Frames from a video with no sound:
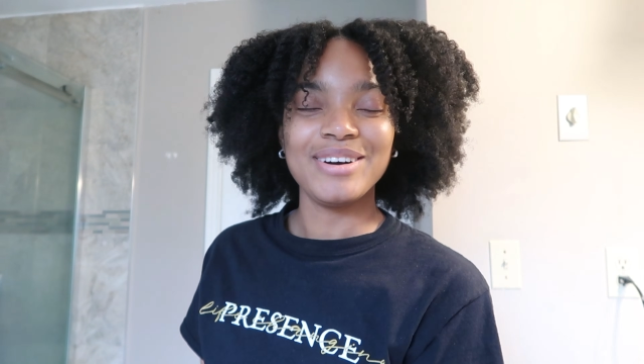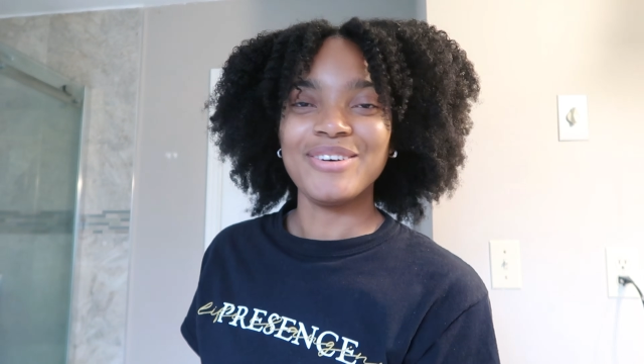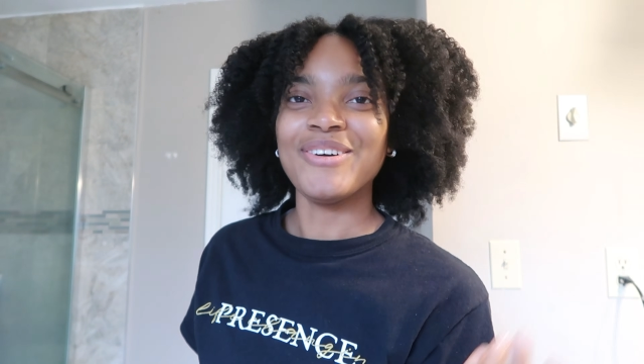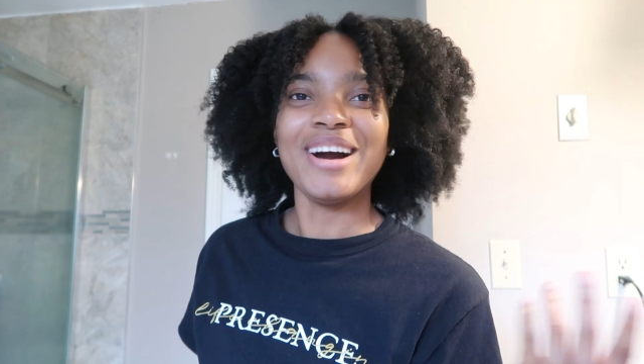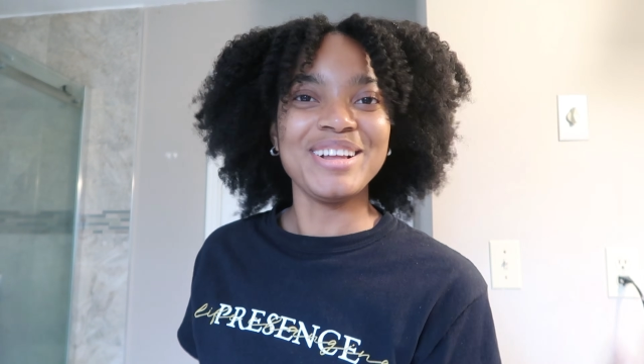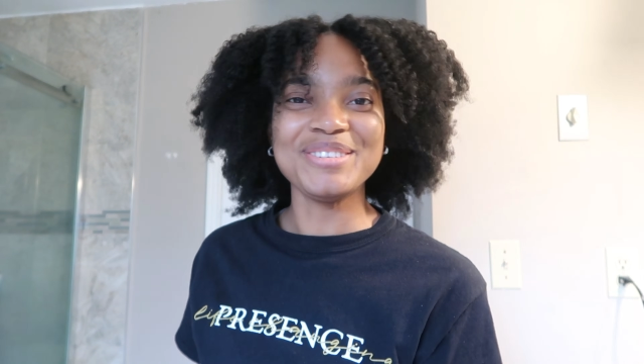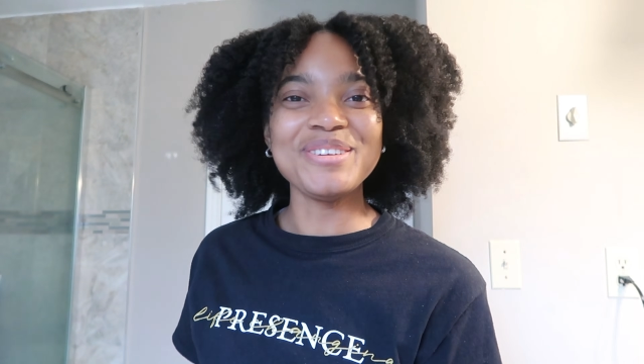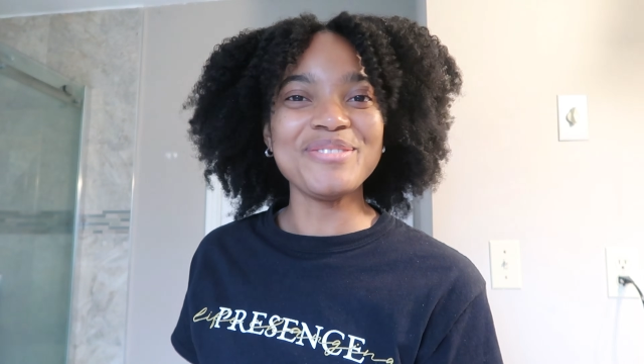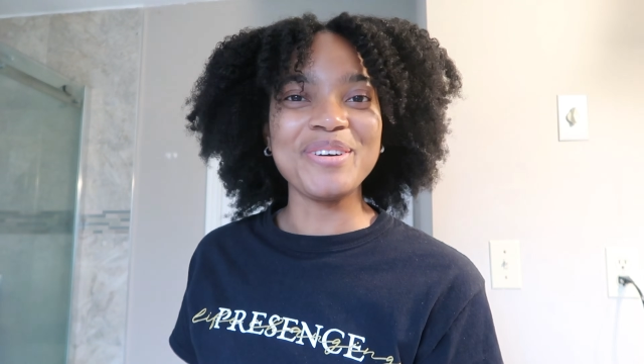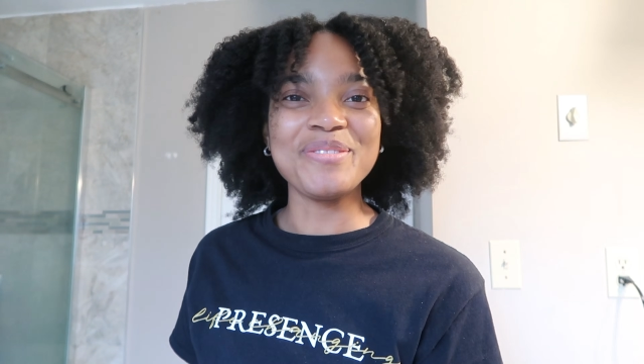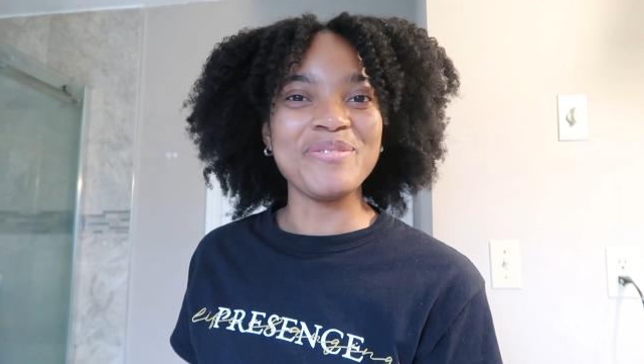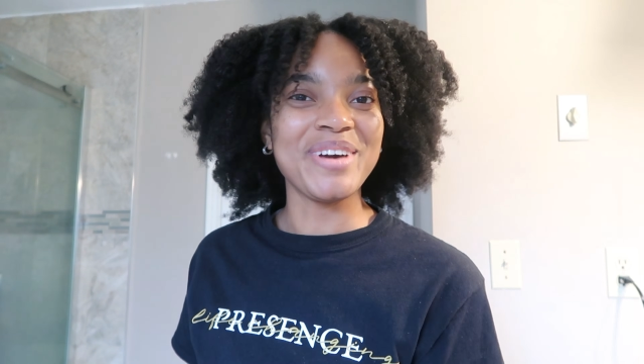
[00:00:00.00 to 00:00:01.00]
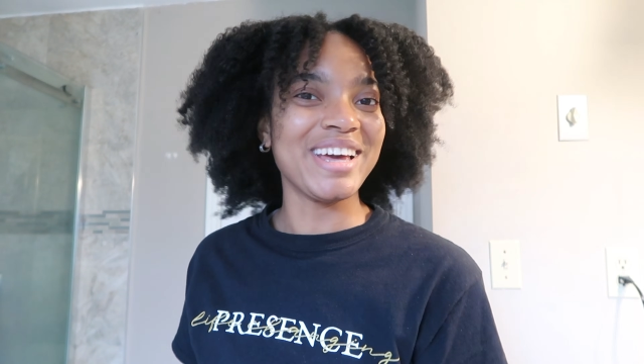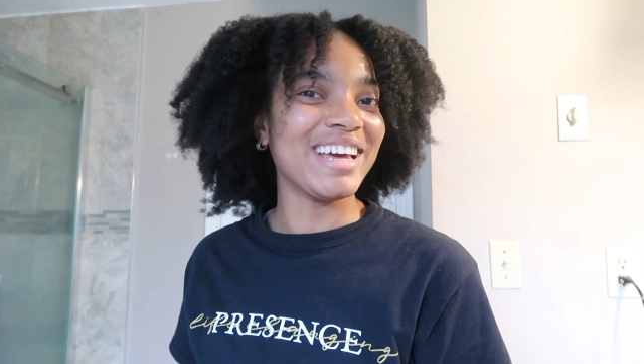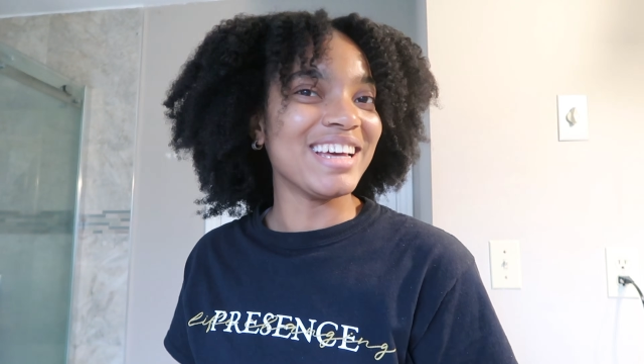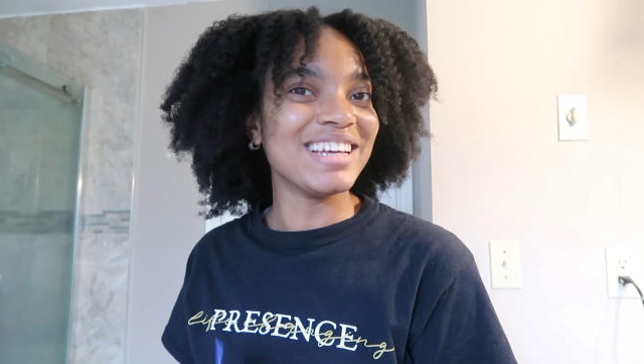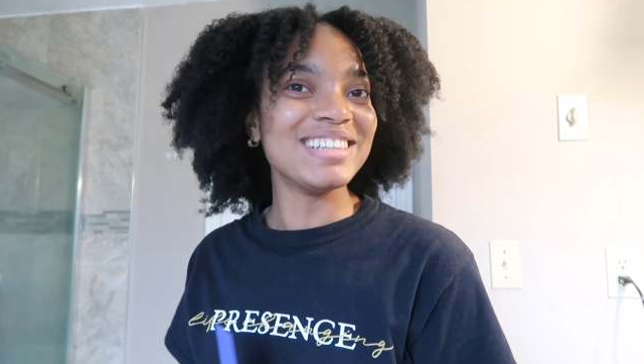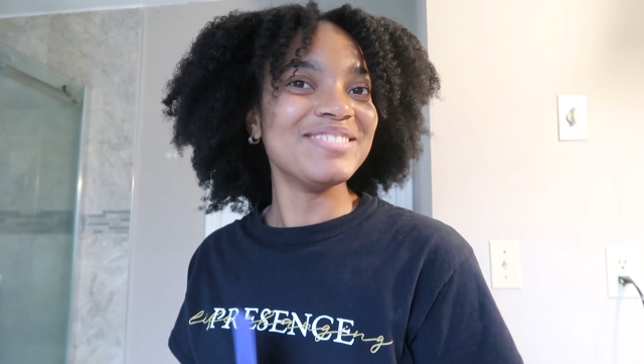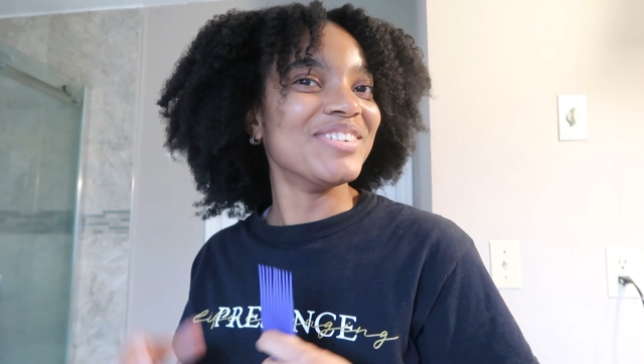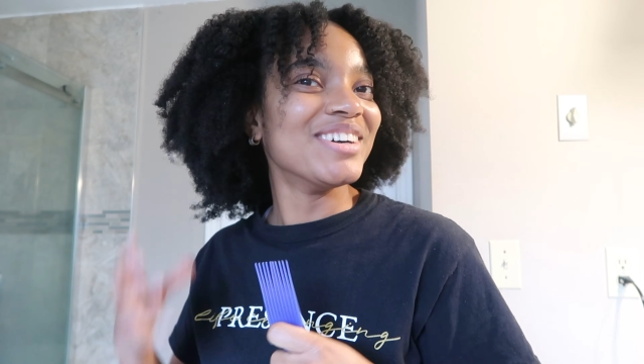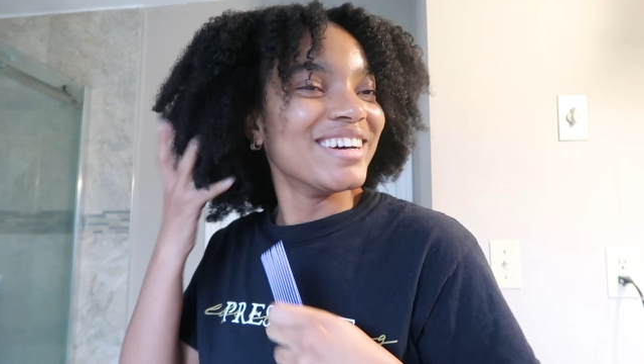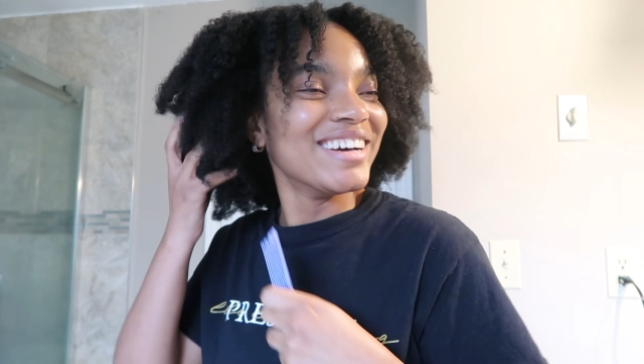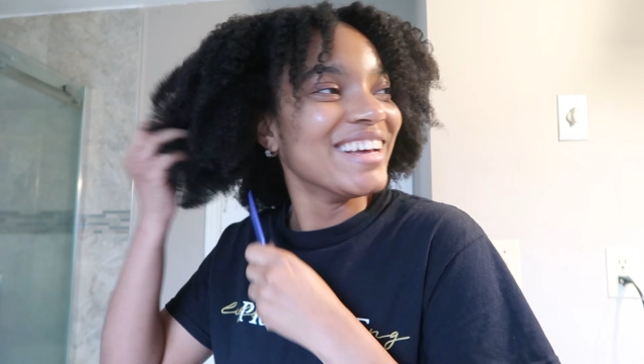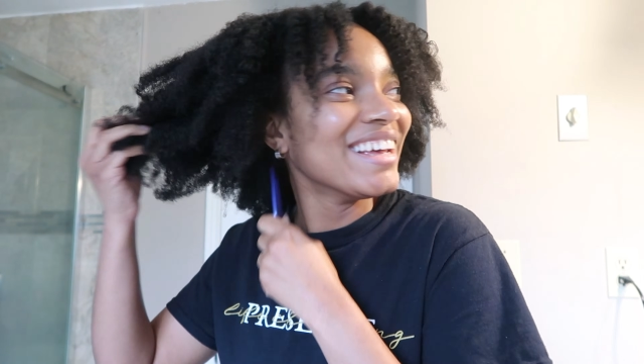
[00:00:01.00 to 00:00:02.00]
Well, I don't know if I'm in my head,
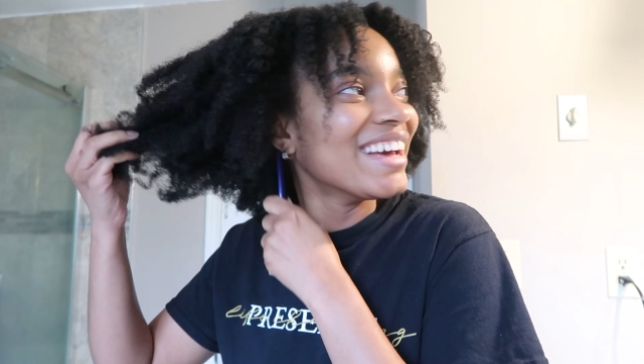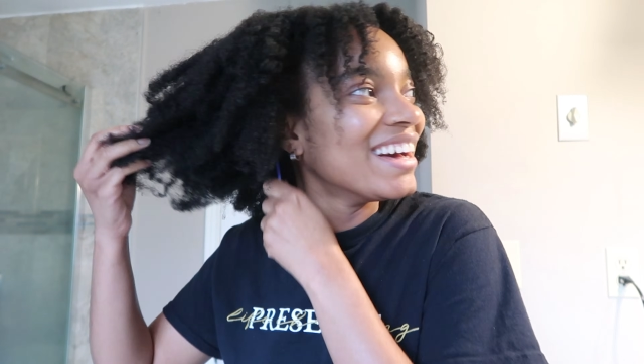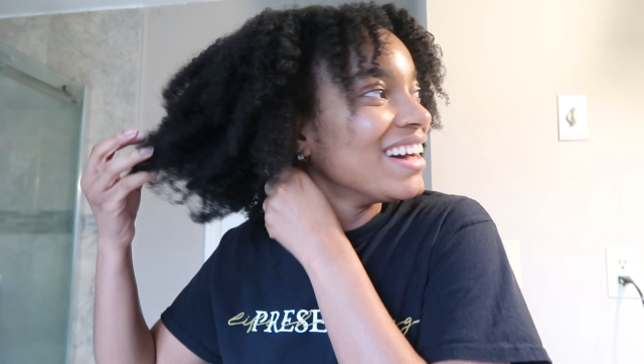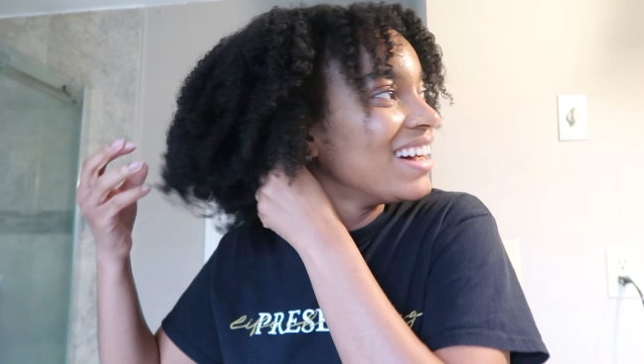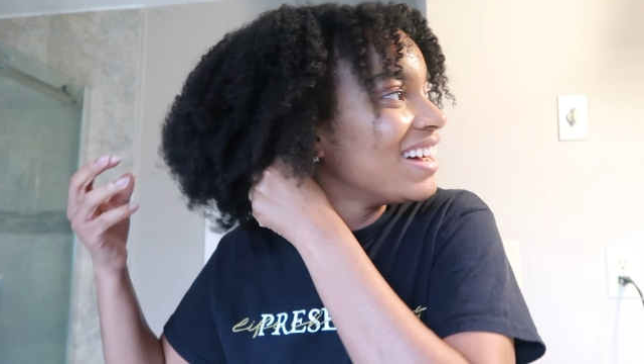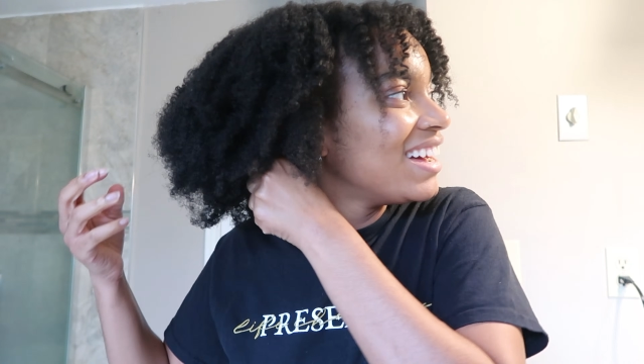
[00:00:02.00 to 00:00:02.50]
but yeah.